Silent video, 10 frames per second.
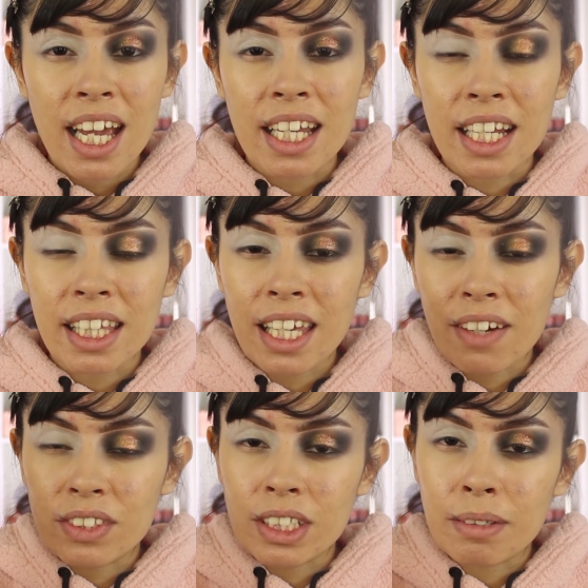and I think
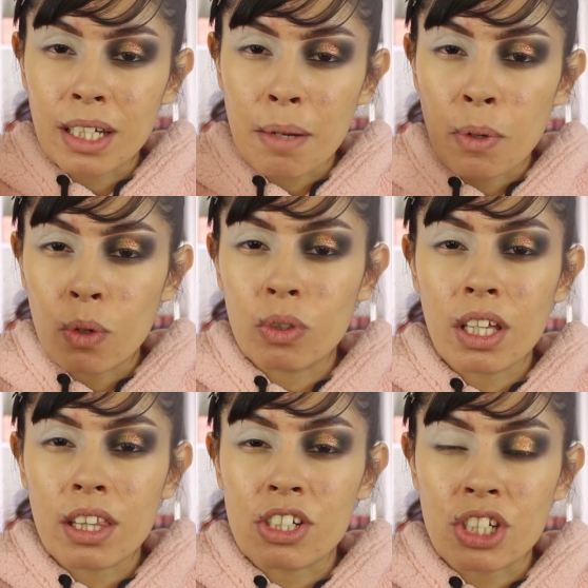every time that I
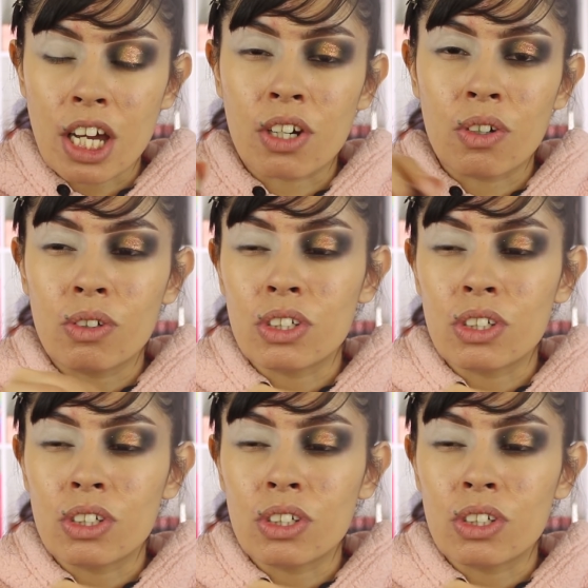poked the shadow,